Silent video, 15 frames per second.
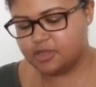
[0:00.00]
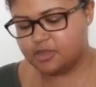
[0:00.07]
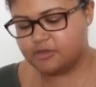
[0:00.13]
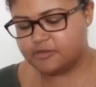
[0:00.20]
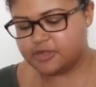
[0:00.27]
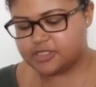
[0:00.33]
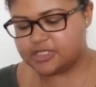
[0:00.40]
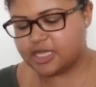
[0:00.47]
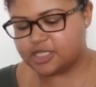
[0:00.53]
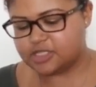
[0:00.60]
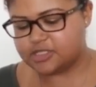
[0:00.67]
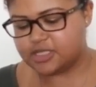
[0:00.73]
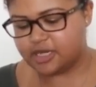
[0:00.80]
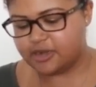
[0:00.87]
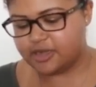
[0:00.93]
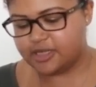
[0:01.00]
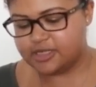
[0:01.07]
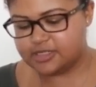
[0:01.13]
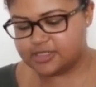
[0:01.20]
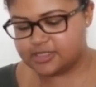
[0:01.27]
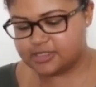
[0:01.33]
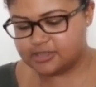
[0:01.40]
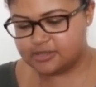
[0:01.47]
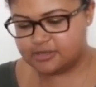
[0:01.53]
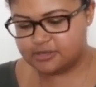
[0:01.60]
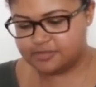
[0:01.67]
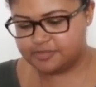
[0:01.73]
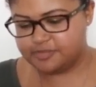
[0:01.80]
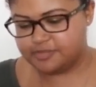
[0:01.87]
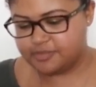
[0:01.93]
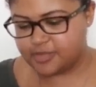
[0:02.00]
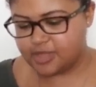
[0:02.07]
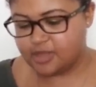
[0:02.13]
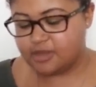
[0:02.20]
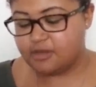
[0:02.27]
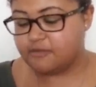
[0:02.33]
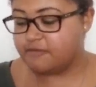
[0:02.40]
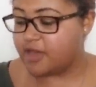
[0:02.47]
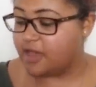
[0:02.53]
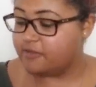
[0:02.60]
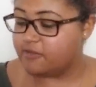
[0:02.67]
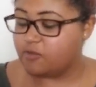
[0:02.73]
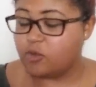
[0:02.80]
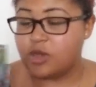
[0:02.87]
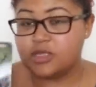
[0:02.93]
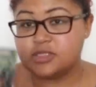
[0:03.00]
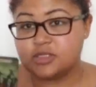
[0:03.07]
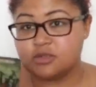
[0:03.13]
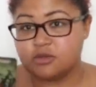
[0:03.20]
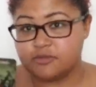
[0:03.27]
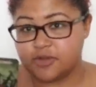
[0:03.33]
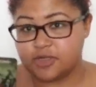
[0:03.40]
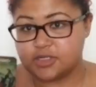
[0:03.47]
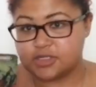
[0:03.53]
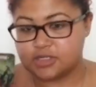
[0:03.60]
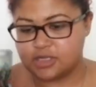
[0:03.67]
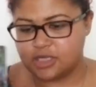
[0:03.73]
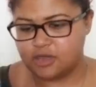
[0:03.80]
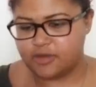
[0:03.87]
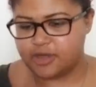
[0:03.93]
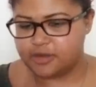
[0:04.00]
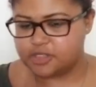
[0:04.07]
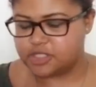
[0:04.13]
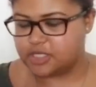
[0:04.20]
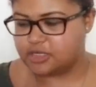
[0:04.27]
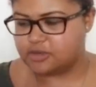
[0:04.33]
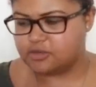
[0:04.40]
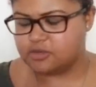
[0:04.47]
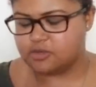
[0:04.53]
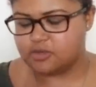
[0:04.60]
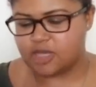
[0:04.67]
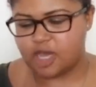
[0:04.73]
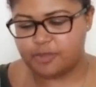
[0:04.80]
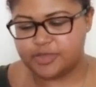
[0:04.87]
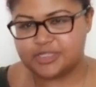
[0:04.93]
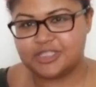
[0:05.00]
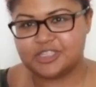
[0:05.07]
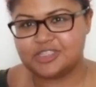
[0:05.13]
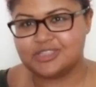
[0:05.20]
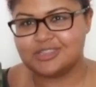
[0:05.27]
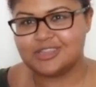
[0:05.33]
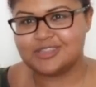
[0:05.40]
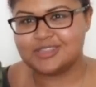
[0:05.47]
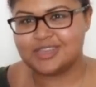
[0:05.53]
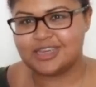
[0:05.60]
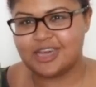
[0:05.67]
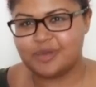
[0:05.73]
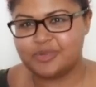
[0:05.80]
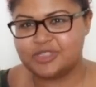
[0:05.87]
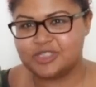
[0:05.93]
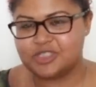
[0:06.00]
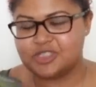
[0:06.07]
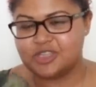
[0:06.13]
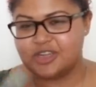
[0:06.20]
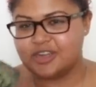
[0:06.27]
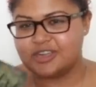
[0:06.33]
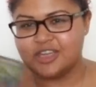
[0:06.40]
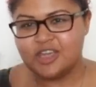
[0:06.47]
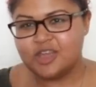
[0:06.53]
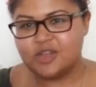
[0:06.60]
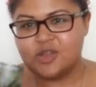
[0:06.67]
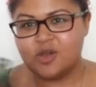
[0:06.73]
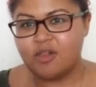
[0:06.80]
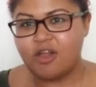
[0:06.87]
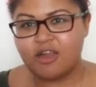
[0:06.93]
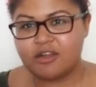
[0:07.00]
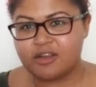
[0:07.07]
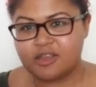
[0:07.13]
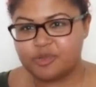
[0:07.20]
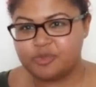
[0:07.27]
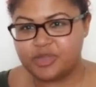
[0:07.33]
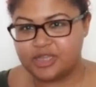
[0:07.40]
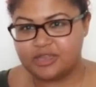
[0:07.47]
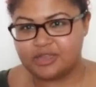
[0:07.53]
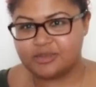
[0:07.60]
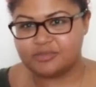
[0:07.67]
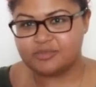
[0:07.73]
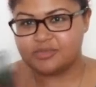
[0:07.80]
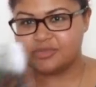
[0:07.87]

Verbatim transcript: for Sagittarius. Five of Wands in reverse, Leo energy. Ooh, competition. There's that competition card. No longer competing,